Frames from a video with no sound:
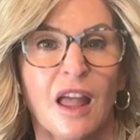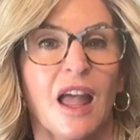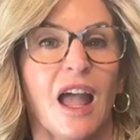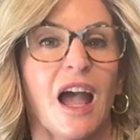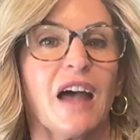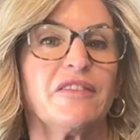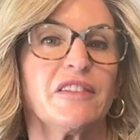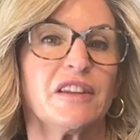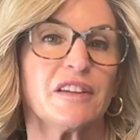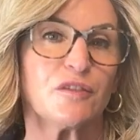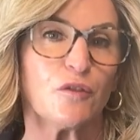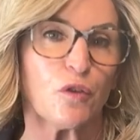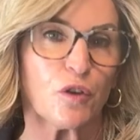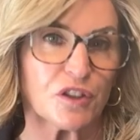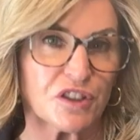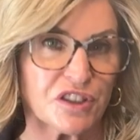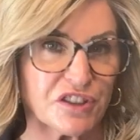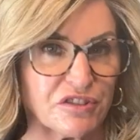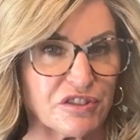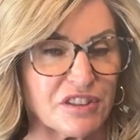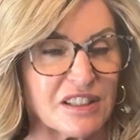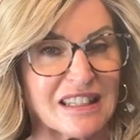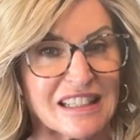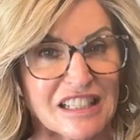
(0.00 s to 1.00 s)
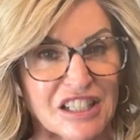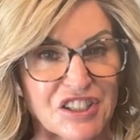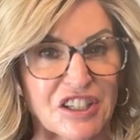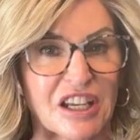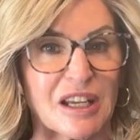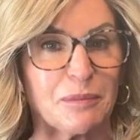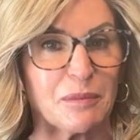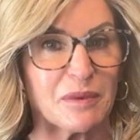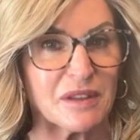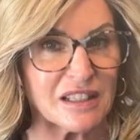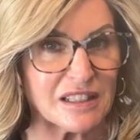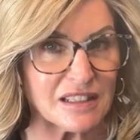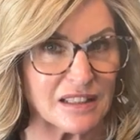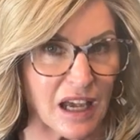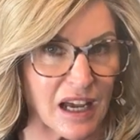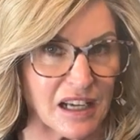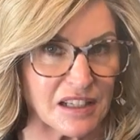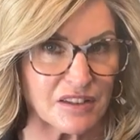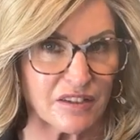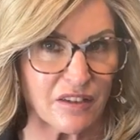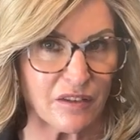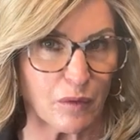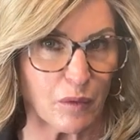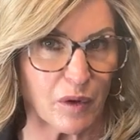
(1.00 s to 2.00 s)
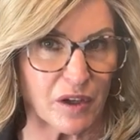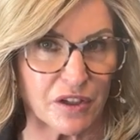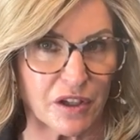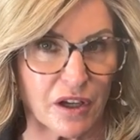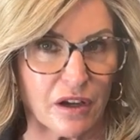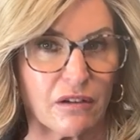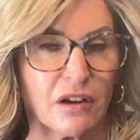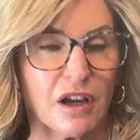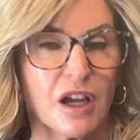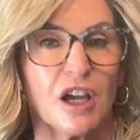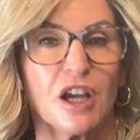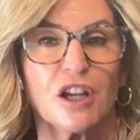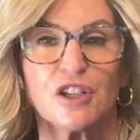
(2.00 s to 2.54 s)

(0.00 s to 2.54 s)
And then of course there's the shape and the size of the window.